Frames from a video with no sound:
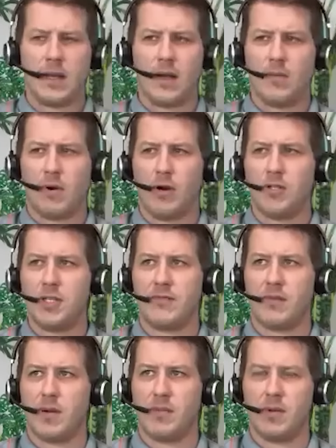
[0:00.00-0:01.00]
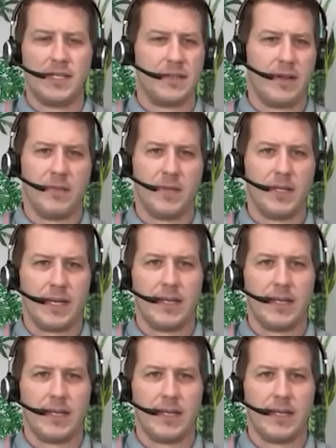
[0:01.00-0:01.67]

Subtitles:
think approaching it from a place of empathy,